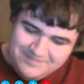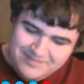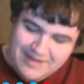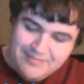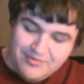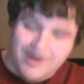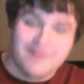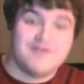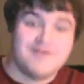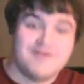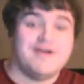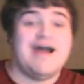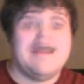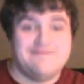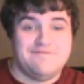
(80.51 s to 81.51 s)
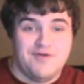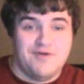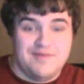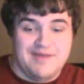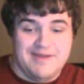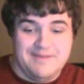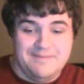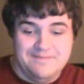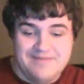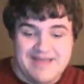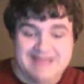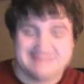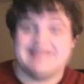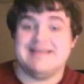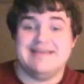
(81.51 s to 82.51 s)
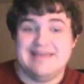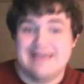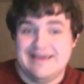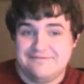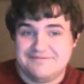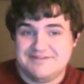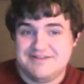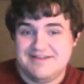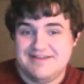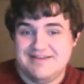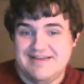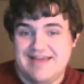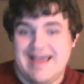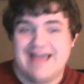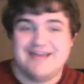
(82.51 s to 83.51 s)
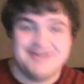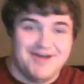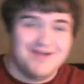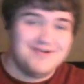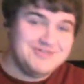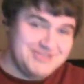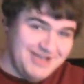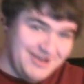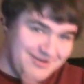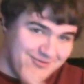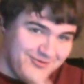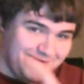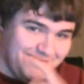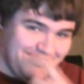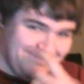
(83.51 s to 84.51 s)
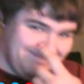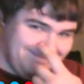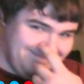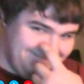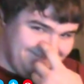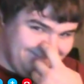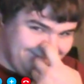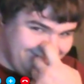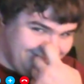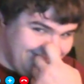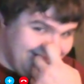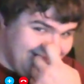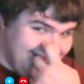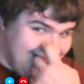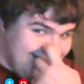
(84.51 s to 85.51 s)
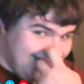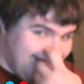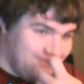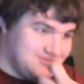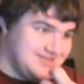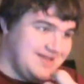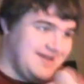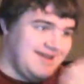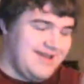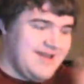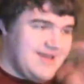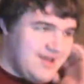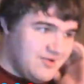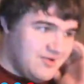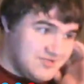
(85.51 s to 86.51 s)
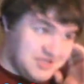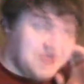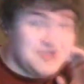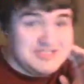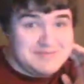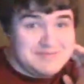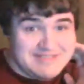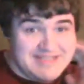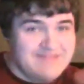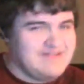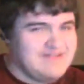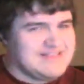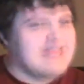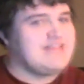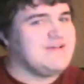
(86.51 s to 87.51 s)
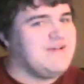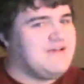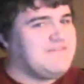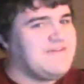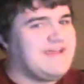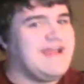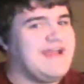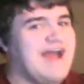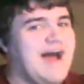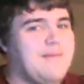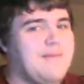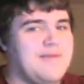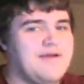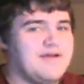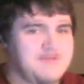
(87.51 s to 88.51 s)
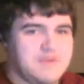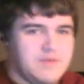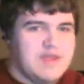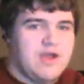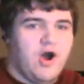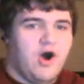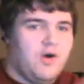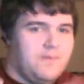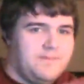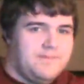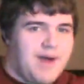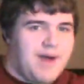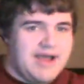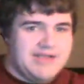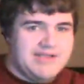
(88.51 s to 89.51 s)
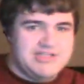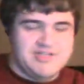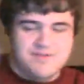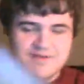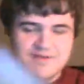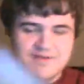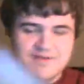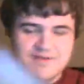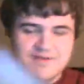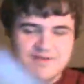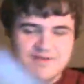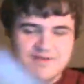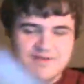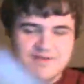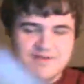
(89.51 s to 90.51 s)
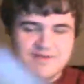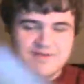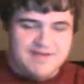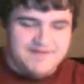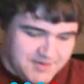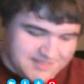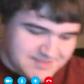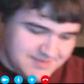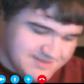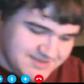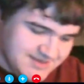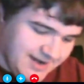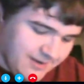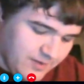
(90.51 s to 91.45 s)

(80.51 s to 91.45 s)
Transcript: My brother got it for me as a gift at Dollar General. It was a Christmas gift. It's not the only thing he got me. It's like we all buy each other gifts on Christmas.